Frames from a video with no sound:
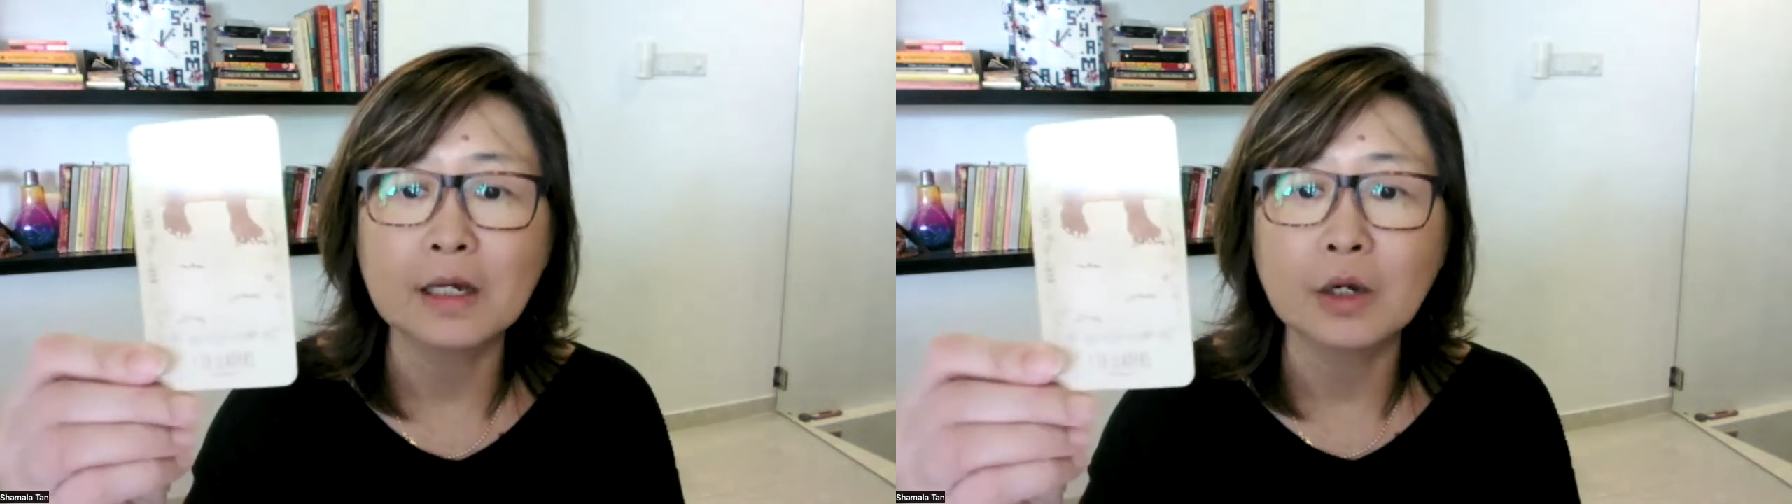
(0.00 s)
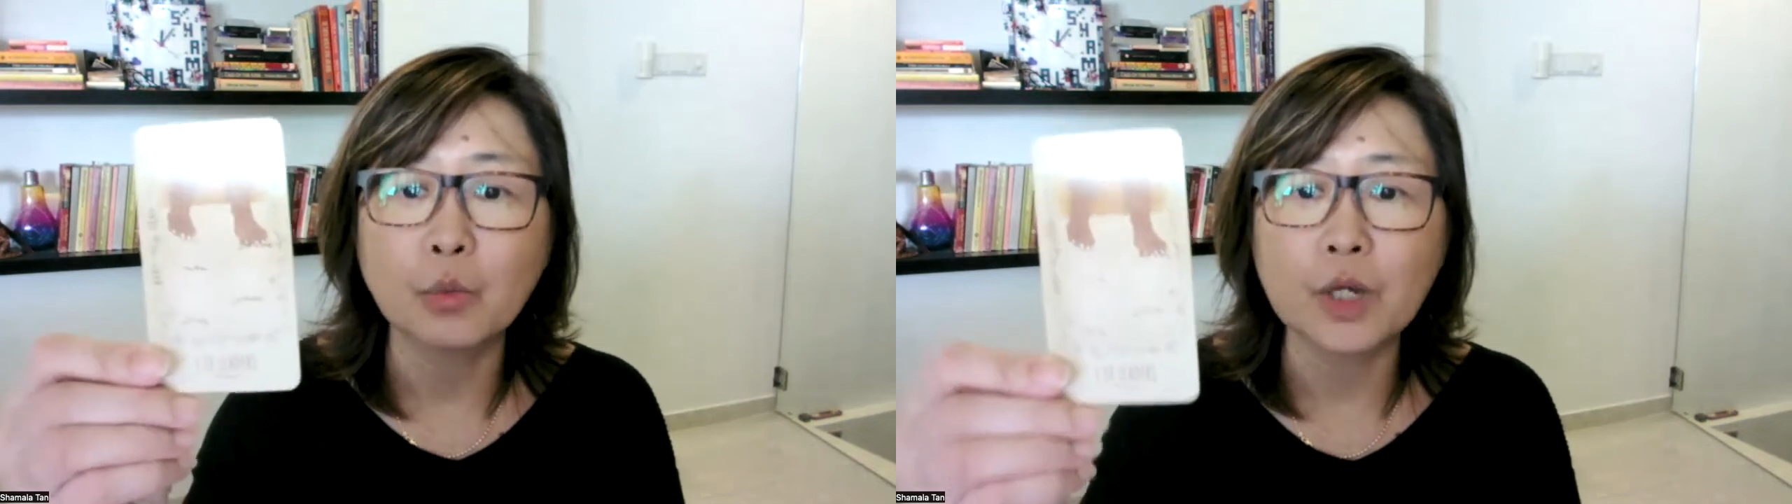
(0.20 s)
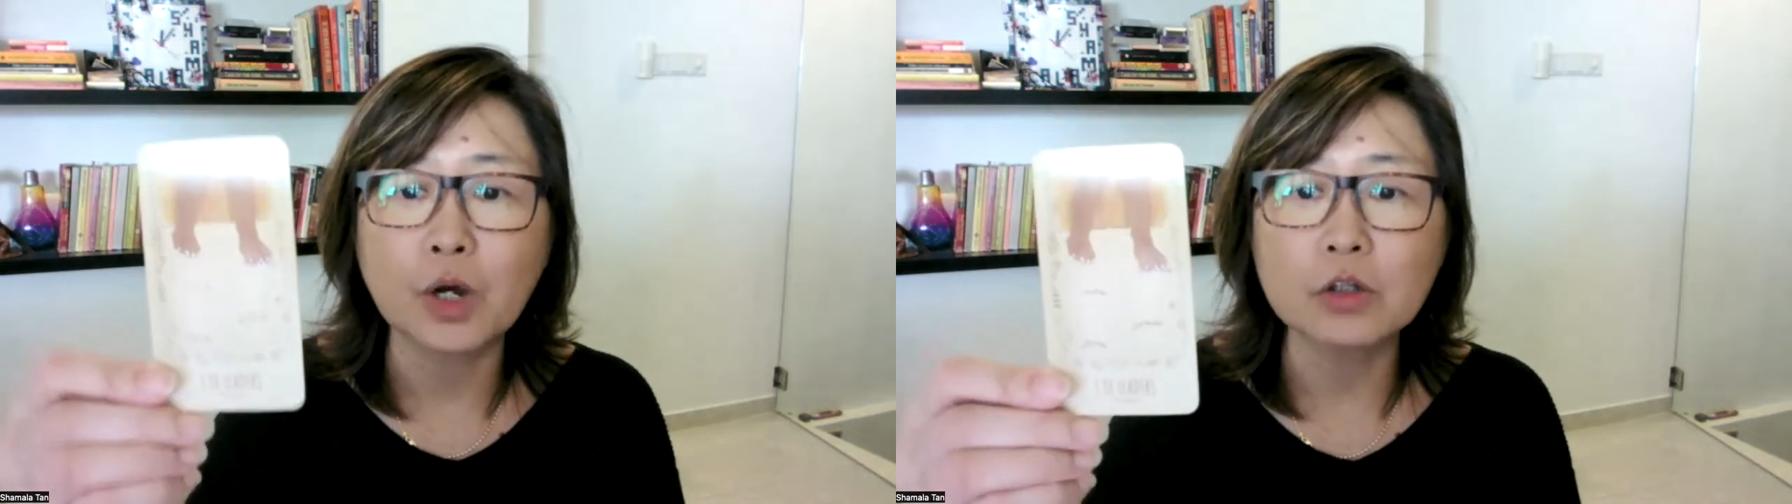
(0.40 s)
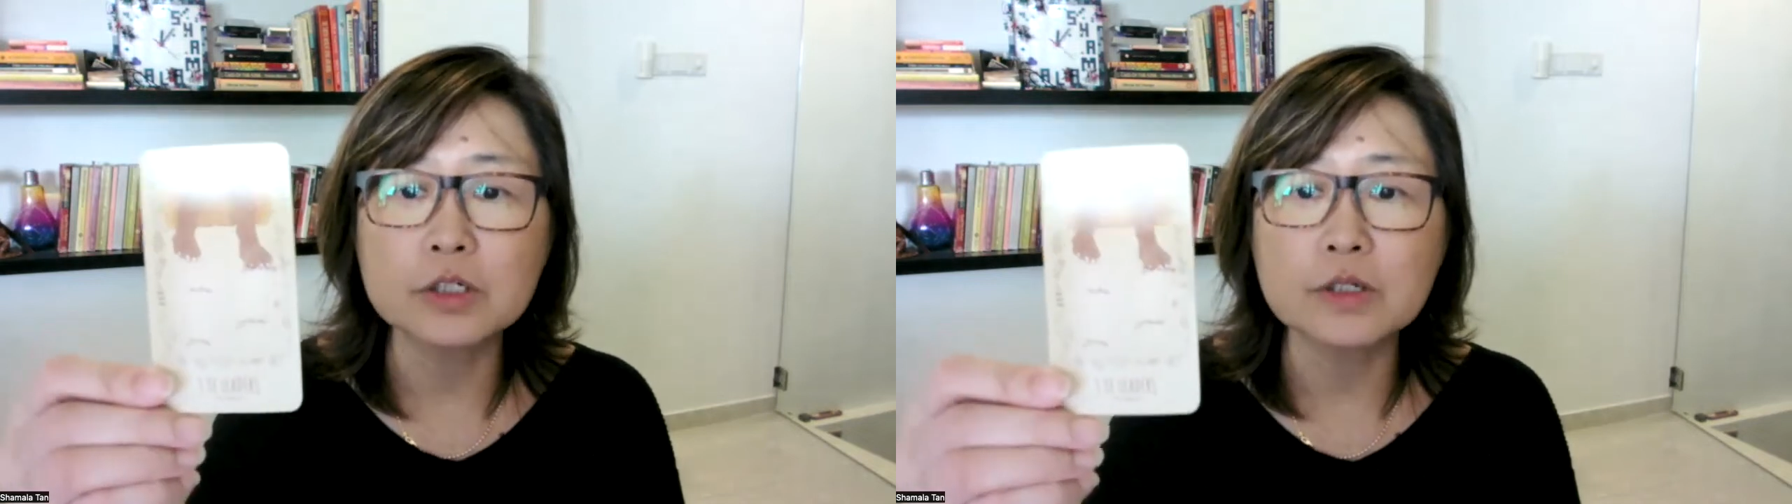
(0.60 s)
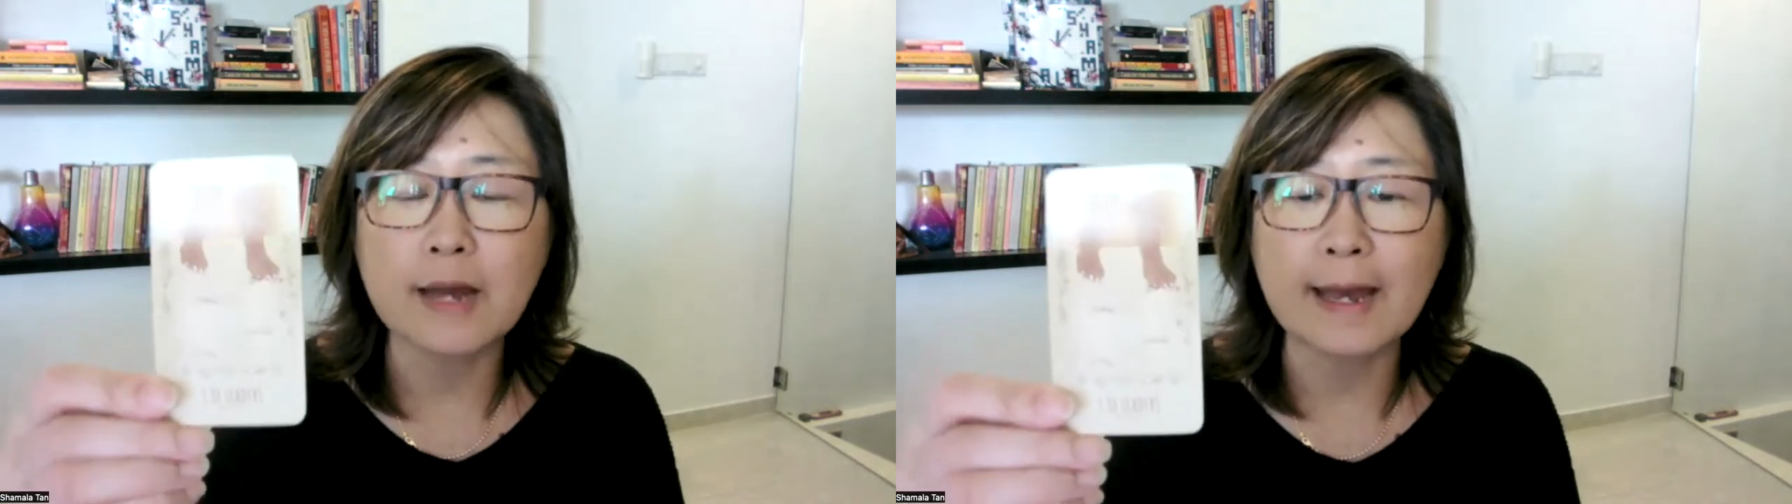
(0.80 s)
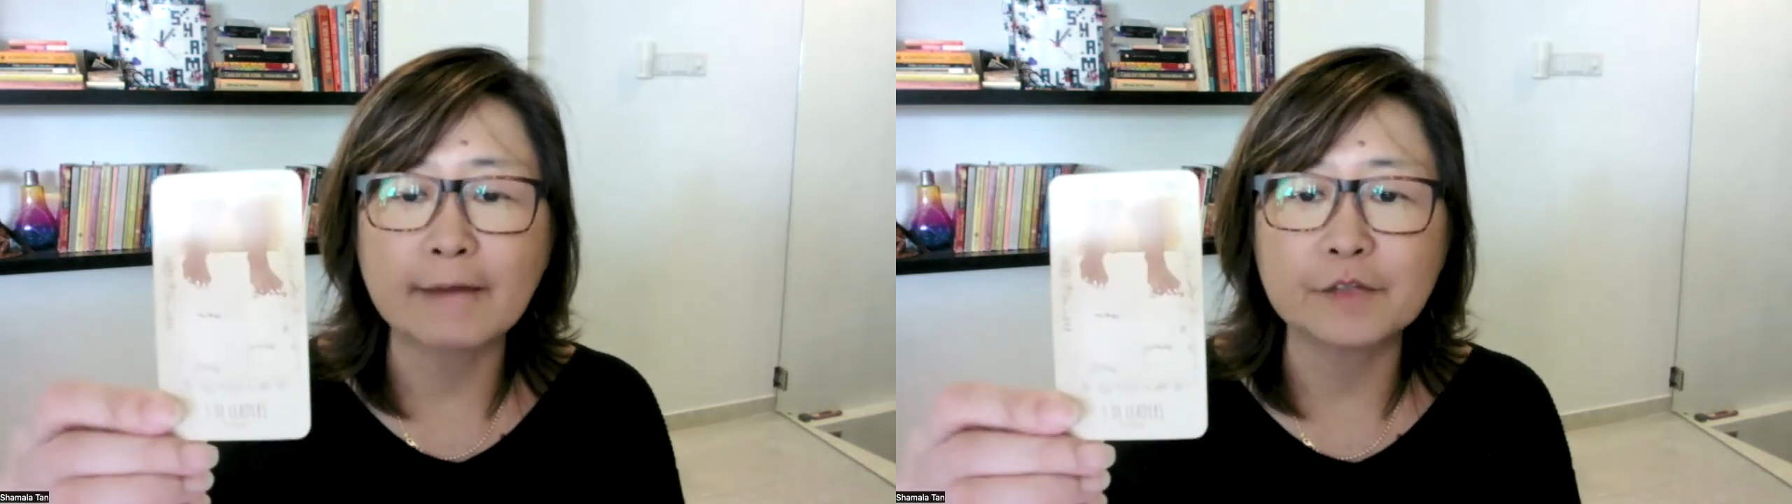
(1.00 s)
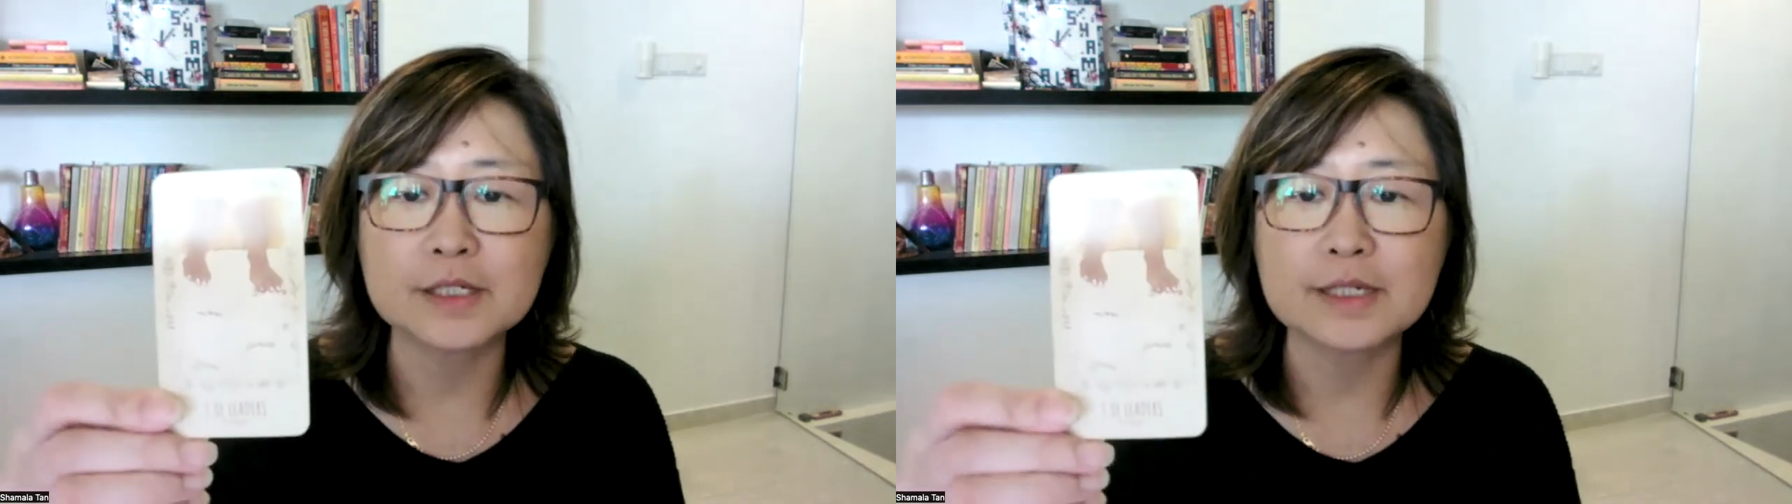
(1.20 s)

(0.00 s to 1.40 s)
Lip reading: we also have this